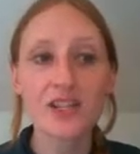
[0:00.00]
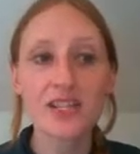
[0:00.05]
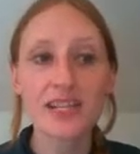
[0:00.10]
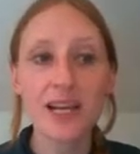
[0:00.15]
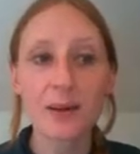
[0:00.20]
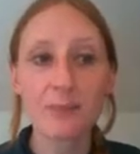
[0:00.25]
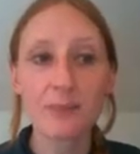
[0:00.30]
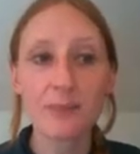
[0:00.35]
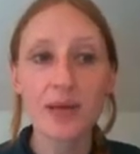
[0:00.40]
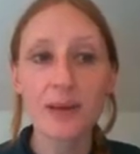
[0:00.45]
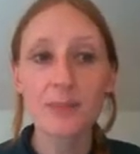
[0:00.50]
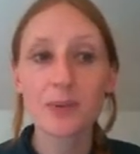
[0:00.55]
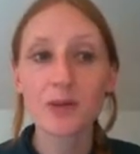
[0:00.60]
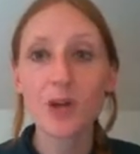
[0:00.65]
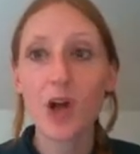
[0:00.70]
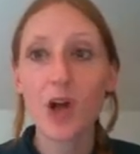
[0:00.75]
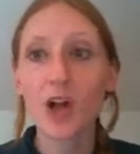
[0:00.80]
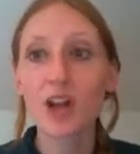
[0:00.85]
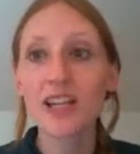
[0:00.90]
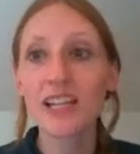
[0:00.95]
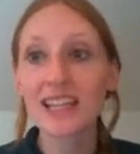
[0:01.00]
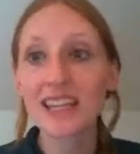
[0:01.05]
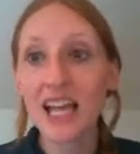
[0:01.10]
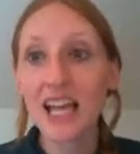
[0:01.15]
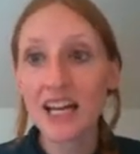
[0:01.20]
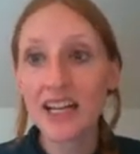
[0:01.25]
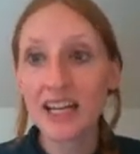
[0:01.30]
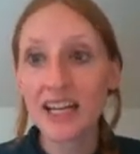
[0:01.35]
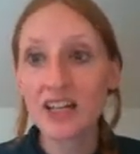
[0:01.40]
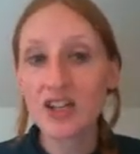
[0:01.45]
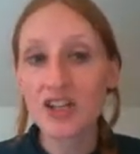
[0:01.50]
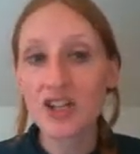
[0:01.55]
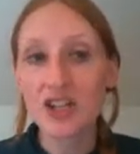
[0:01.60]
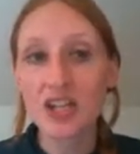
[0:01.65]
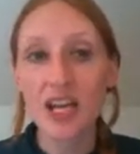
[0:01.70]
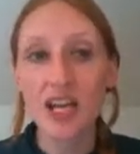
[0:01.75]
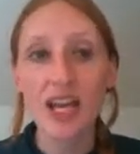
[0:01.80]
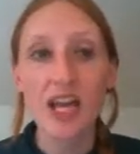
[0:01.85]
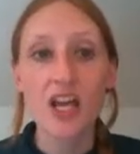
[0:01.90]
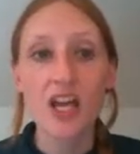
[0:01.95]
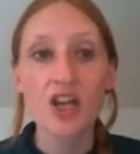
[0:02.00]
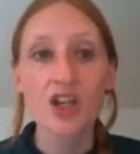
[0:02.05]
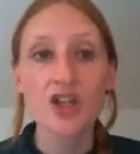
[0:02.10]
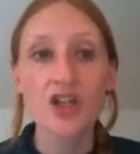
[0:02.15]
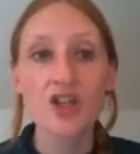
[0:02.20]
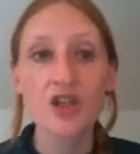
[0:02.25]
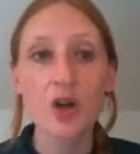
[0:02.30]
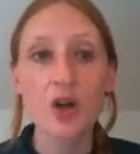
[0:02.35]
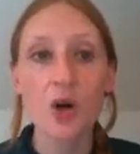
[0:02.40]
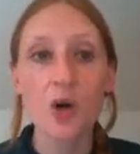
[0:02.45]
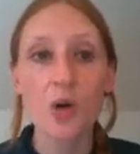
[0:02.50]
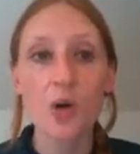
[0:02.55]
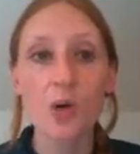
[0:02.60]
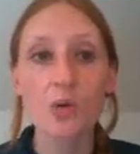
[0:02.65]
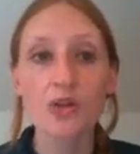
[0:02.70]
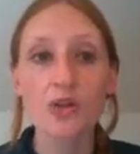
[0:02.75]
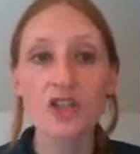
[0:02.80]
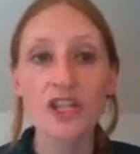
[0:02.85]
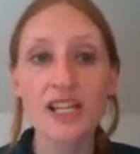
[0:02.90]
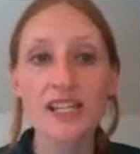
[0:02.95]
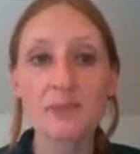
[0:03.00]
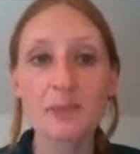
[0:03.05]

some people call it luggage. So just